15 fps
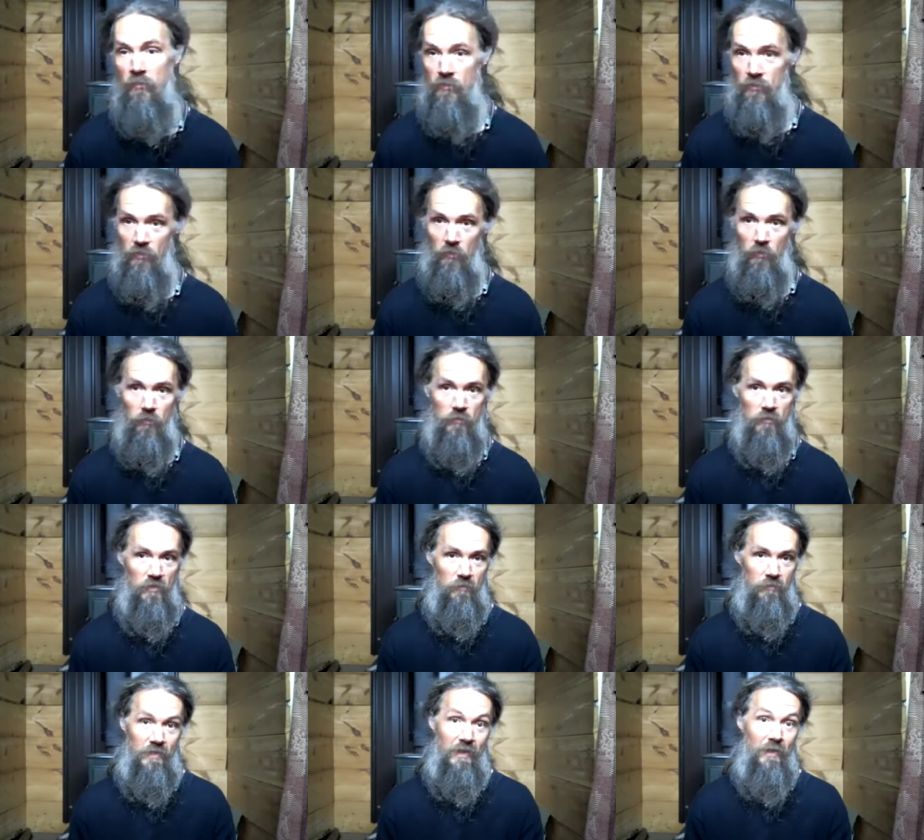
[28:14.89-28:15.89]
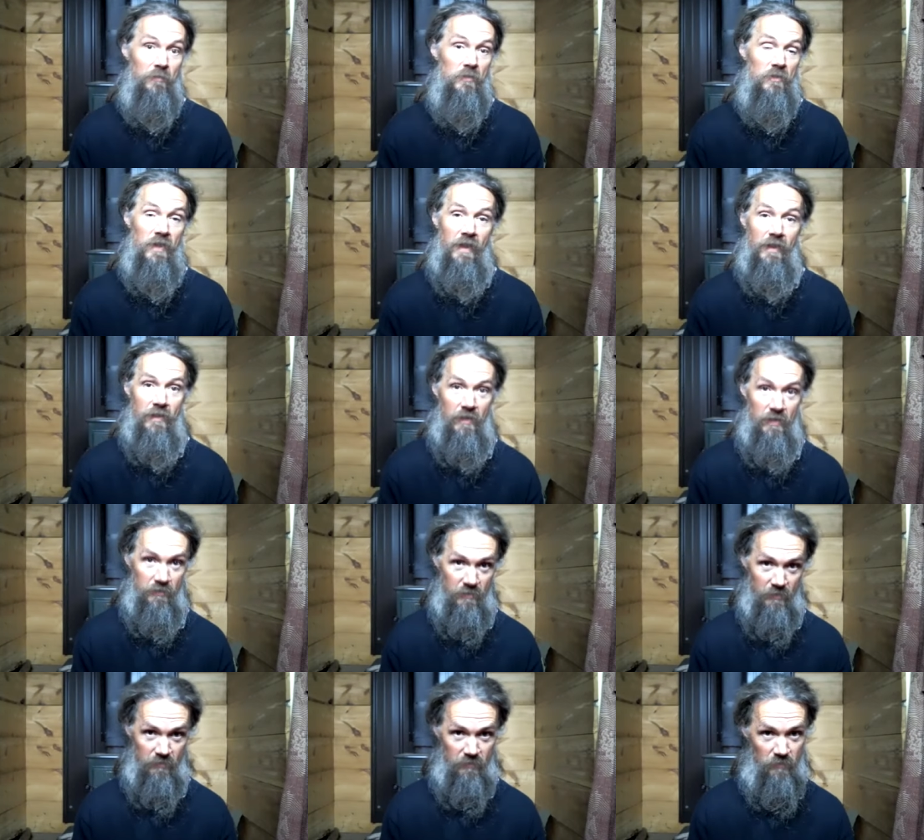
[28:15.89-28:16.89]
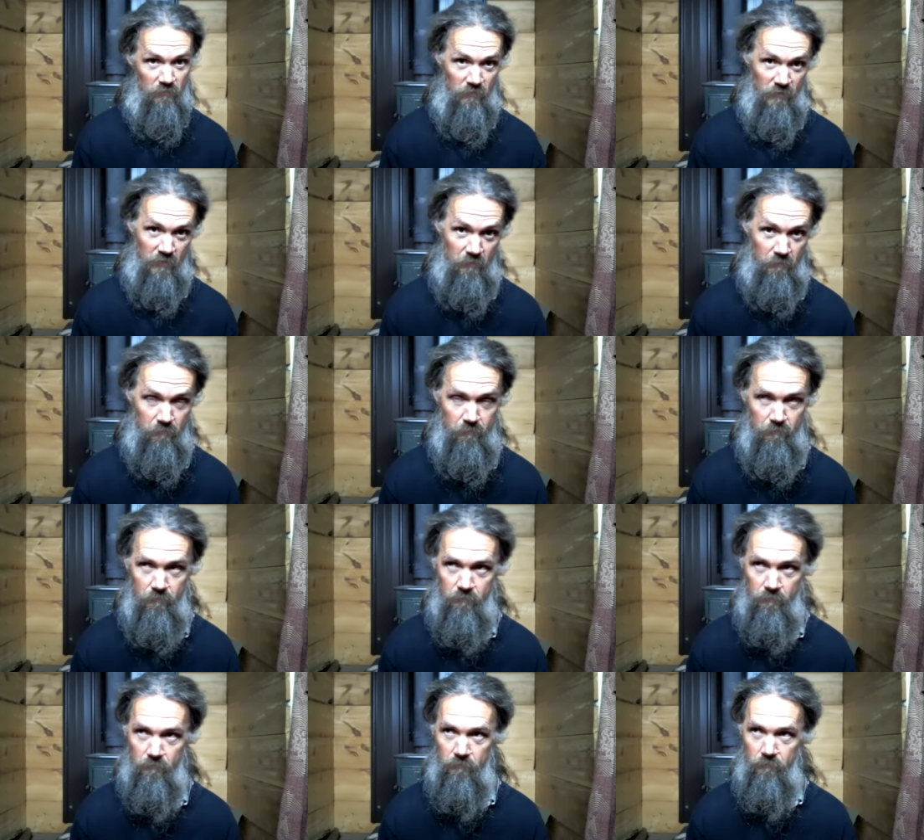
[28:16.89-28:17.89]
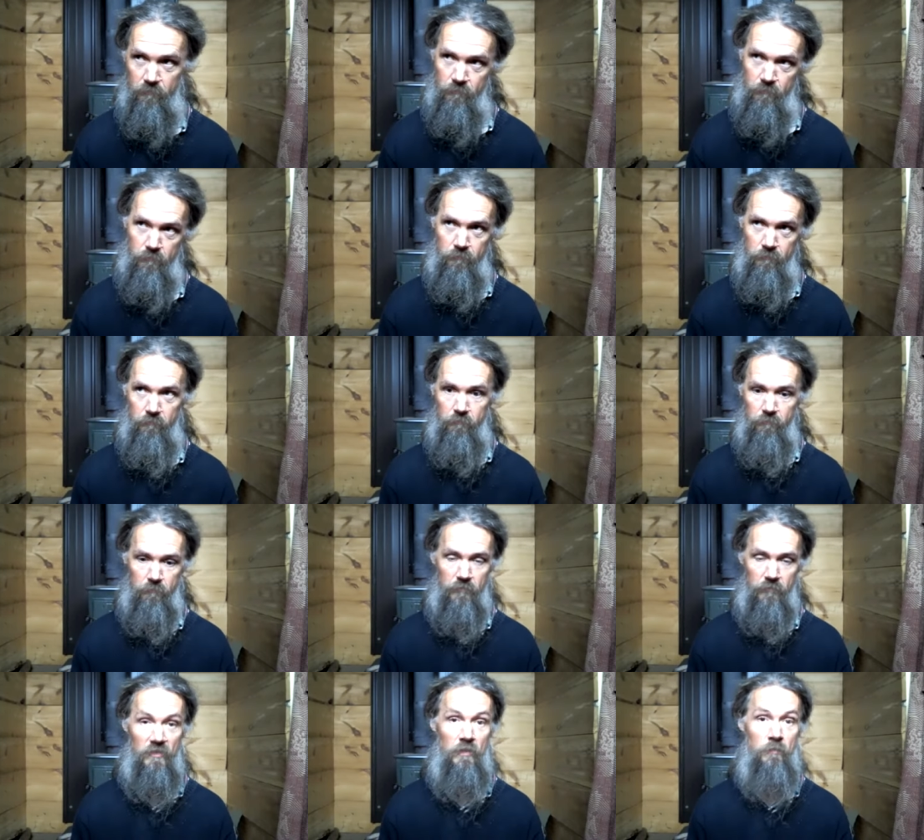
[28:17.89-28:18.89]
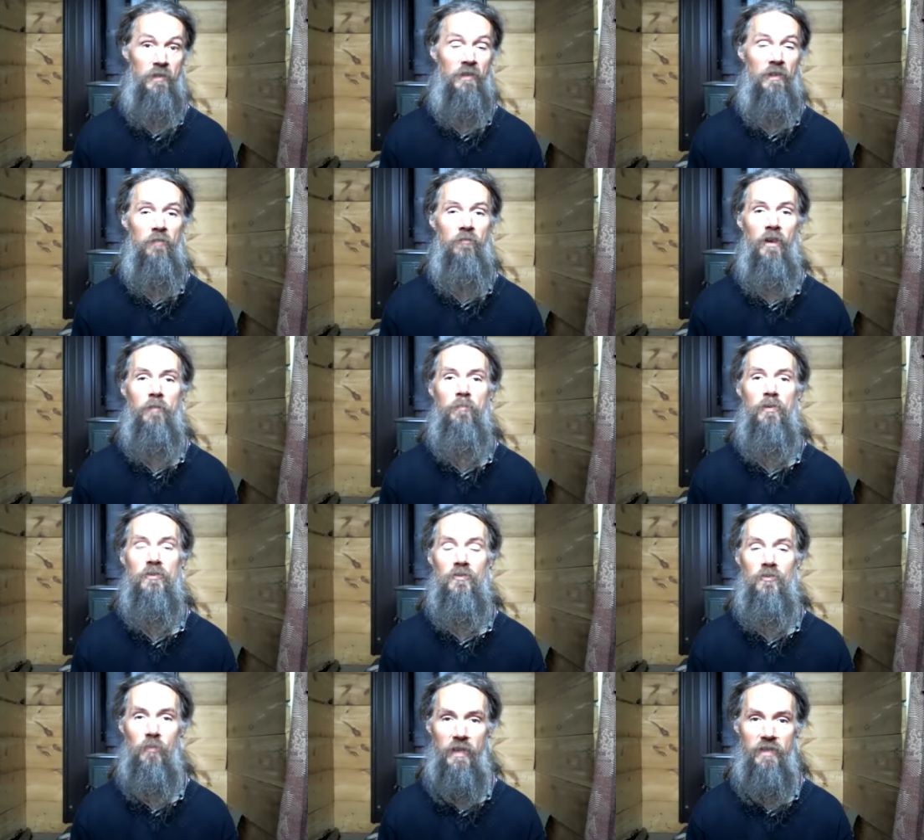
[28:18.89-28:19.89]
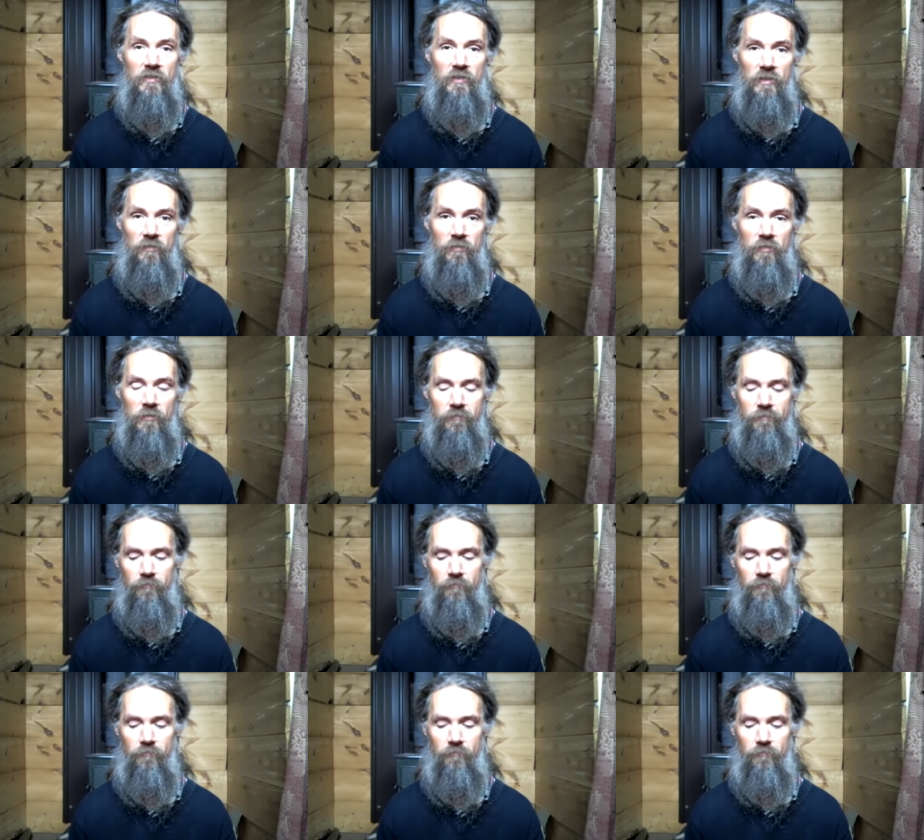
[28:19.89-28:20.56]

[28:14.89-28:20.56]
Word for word: So sometimes that content is very, seemingly very persuasive.